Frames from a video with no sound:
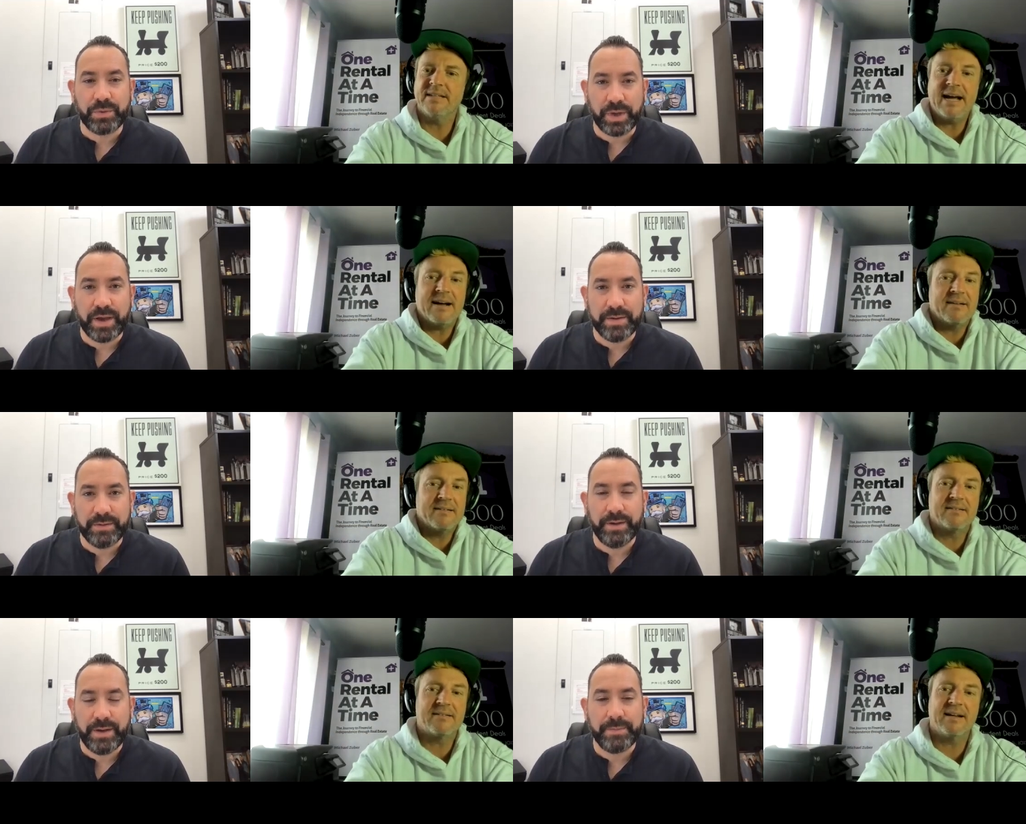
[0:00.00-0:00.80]
Speaker 1: don't yeah.
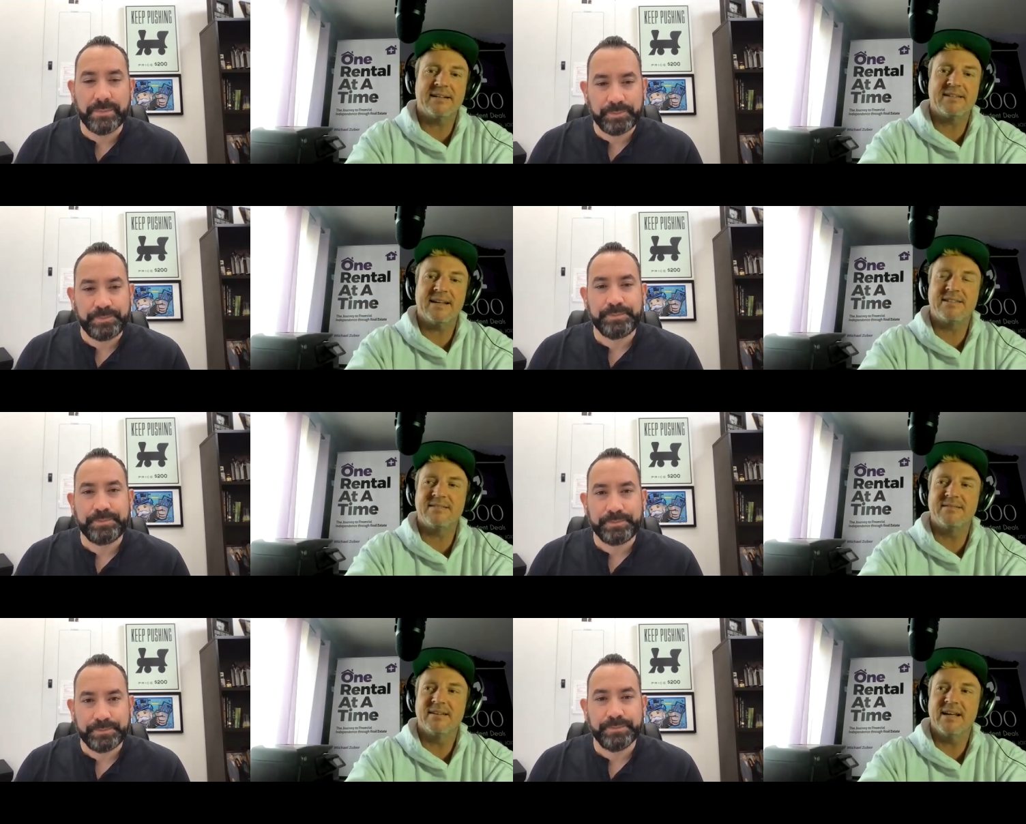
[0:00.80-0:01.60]
get. Yeah. It's,
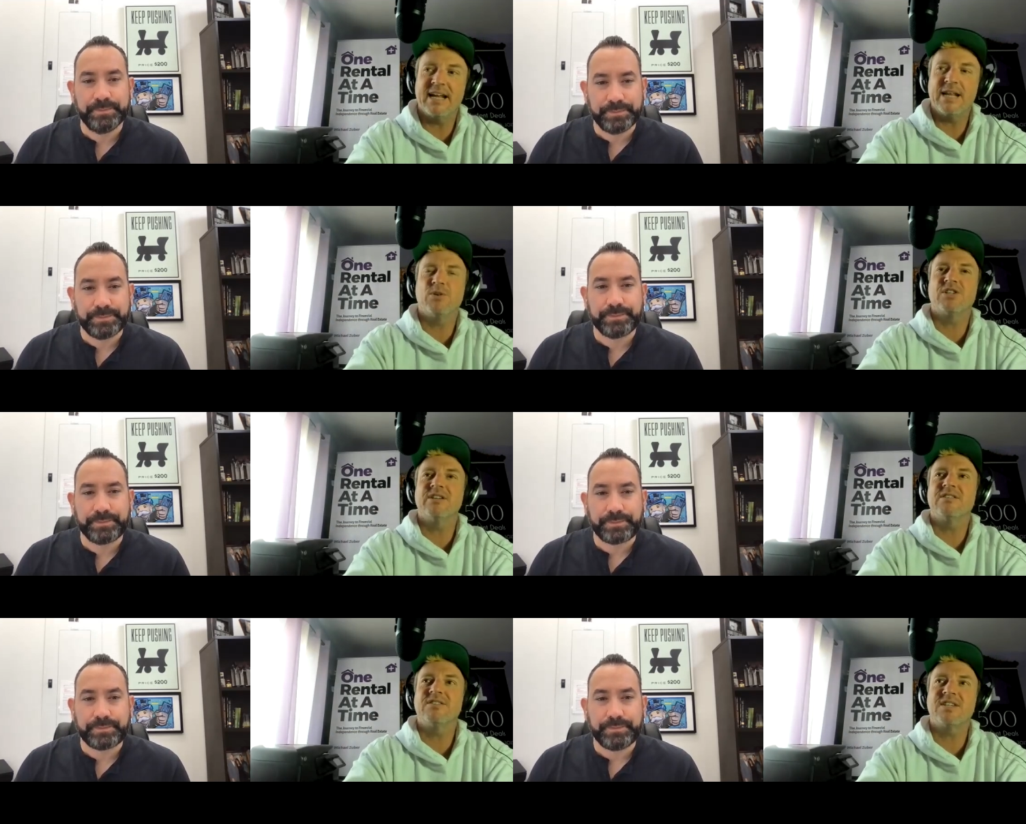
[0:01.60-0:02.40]
it's, and he was
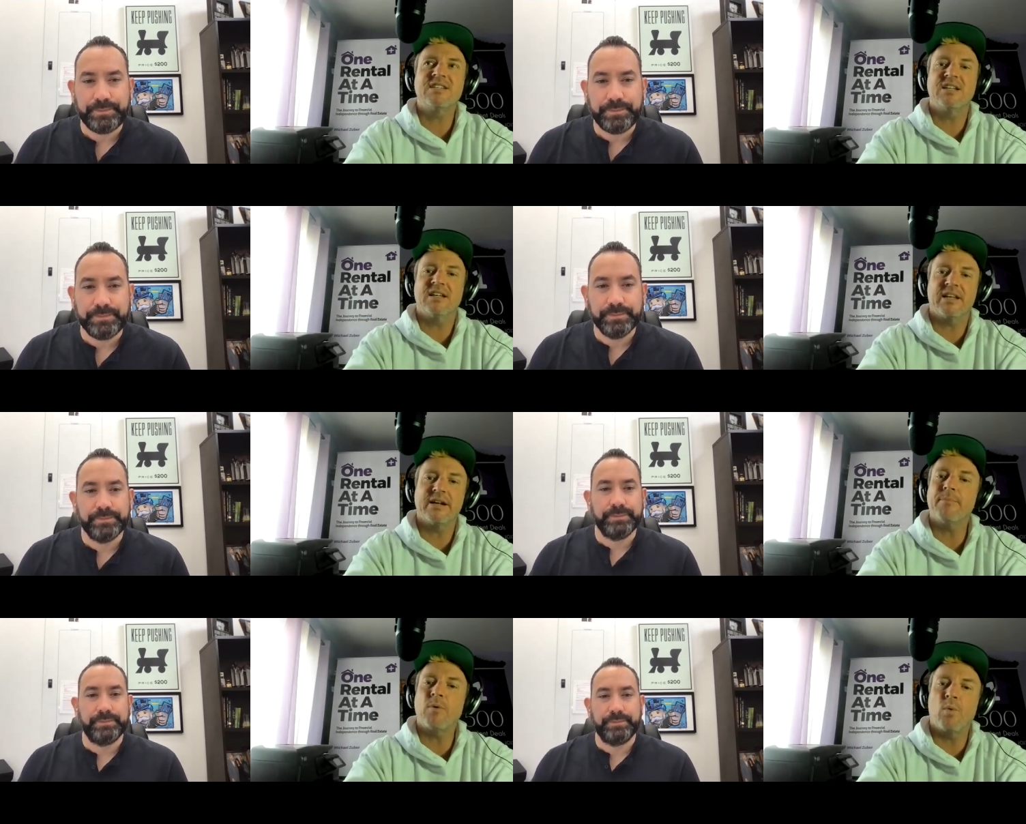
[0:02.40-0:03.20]

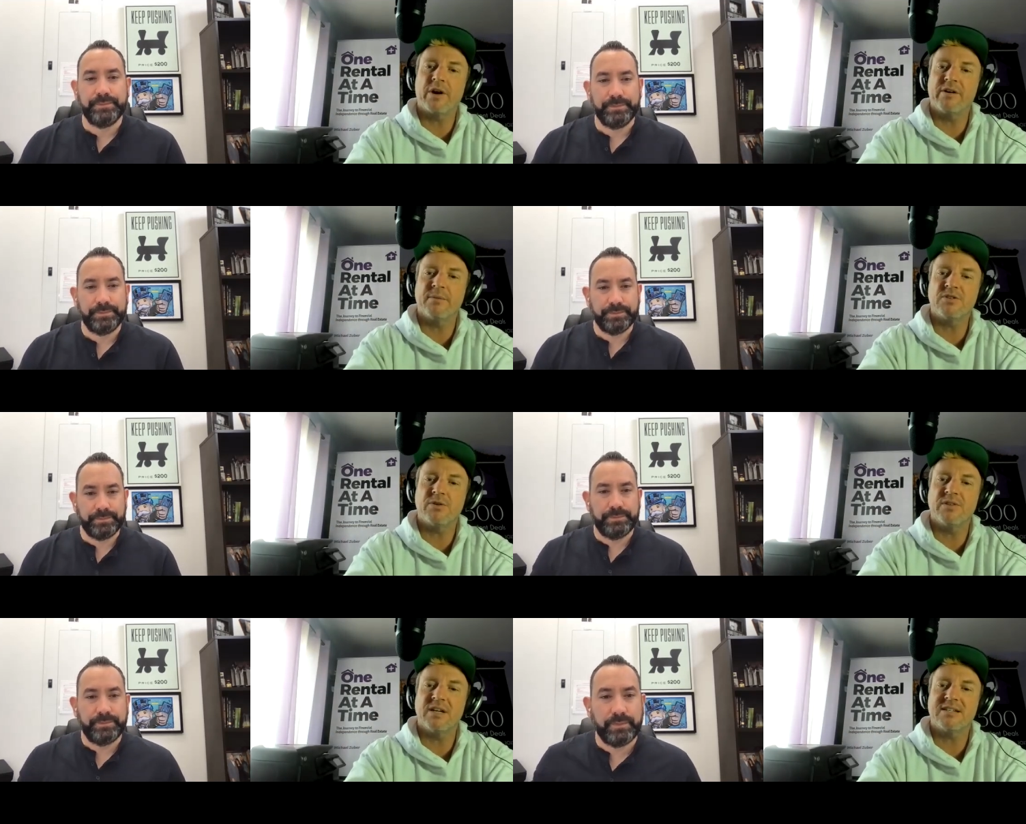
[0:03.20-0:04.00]
consistently number one or number
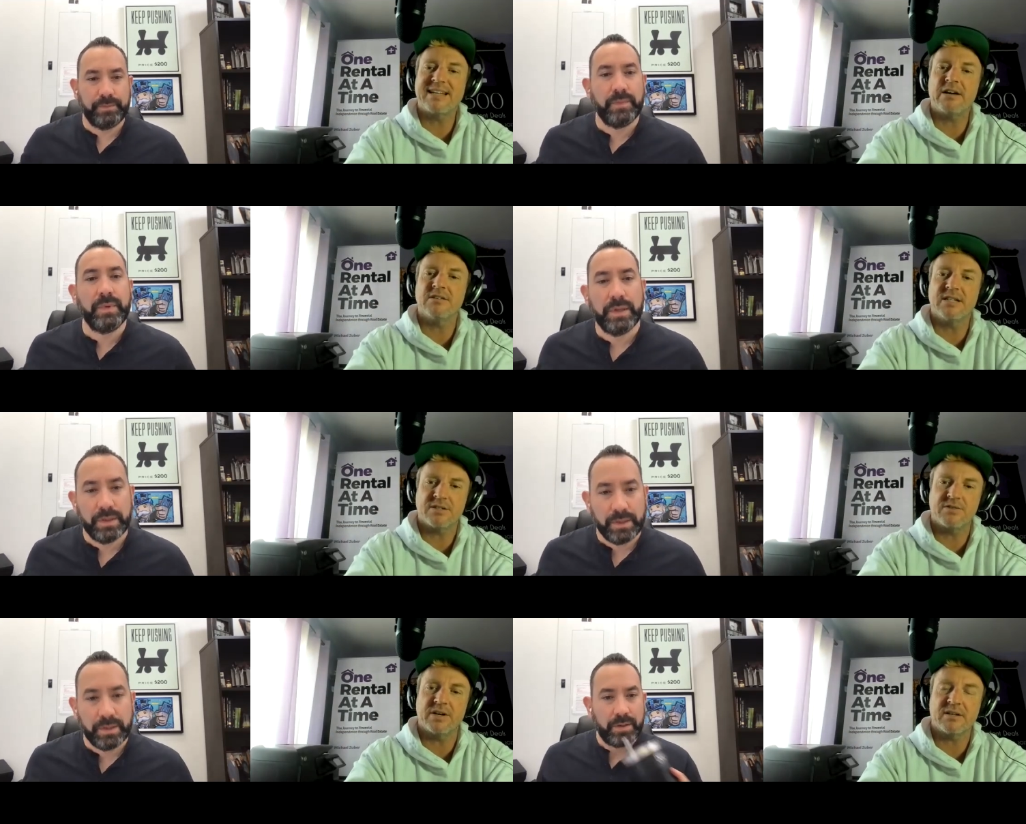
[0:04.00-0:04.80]
two in the entire
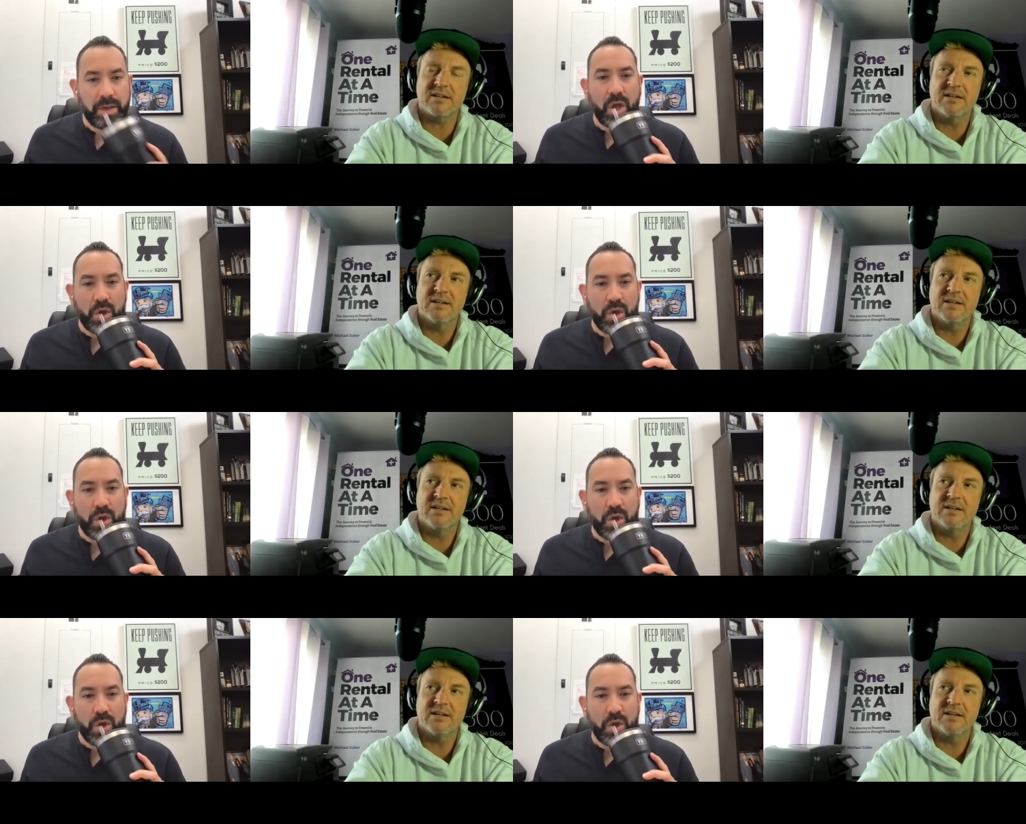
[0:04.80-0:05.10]
district.